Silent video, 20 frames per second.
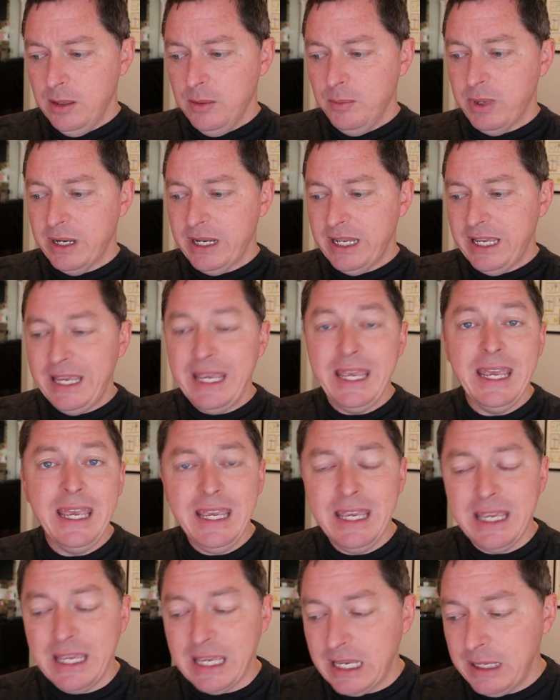but
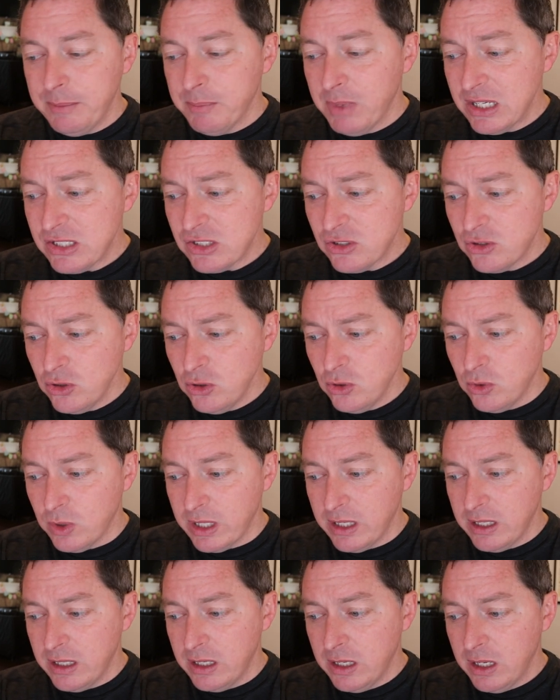he must do
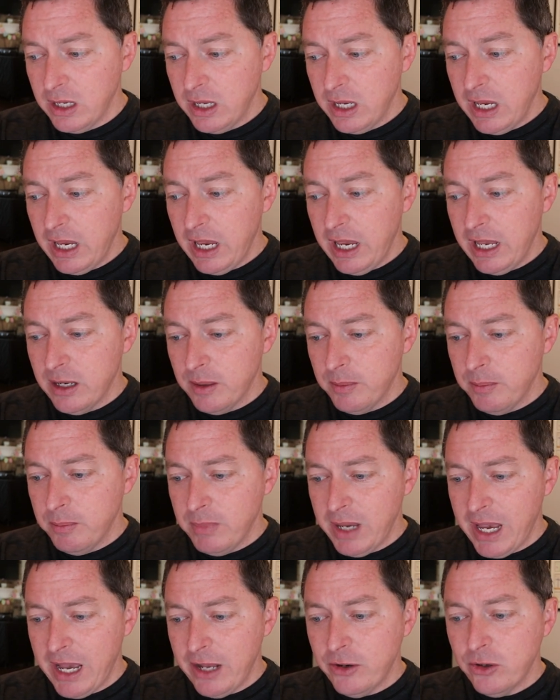it in a
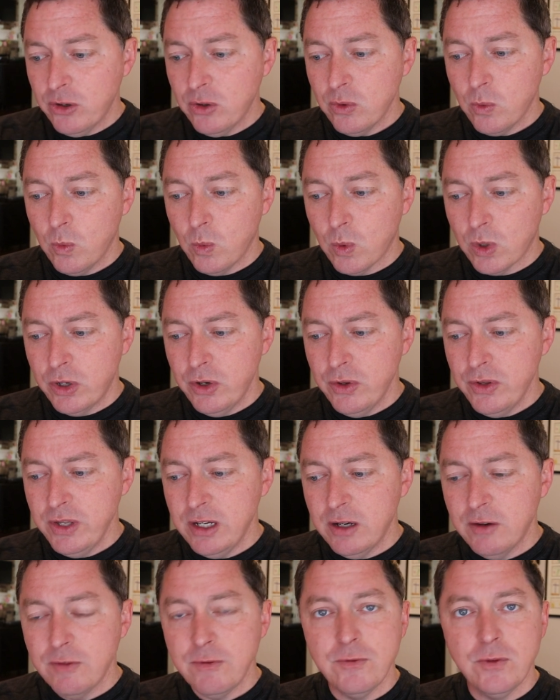manner
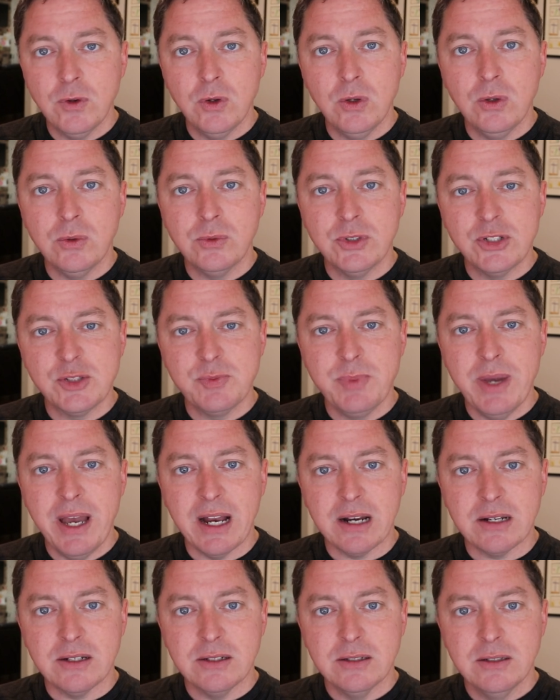worthy of full
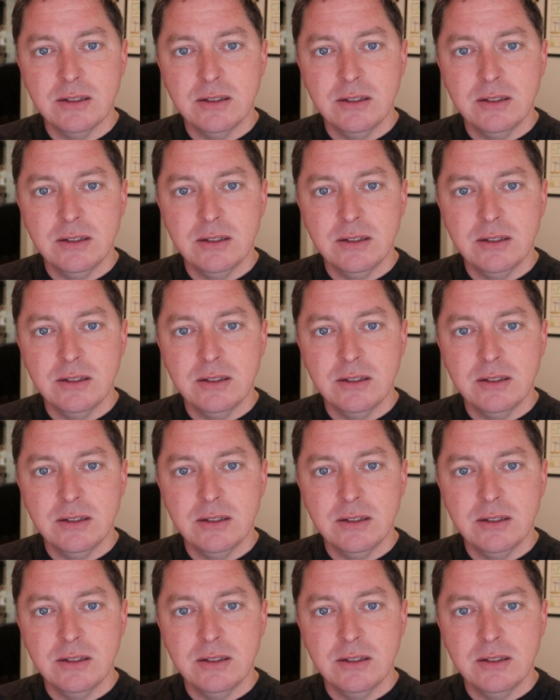respect.